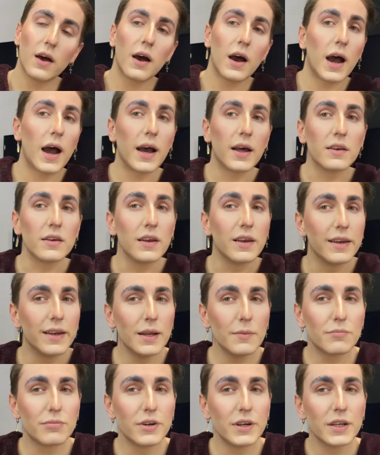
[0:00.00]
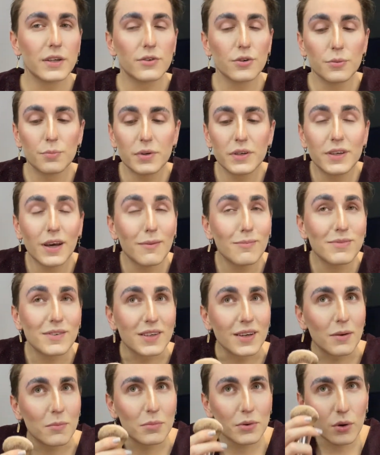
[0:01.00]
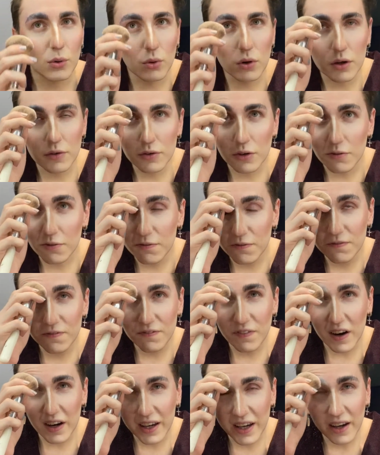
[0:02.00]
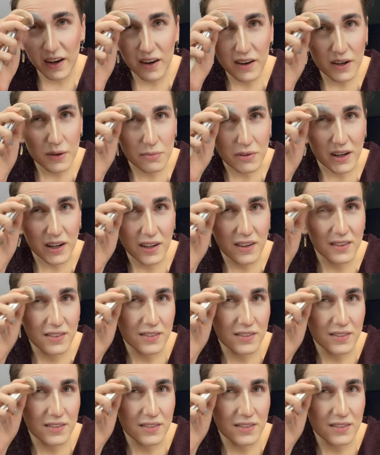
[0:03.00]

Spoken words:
and liberally doopy dump dump all over your fucking eyebrow.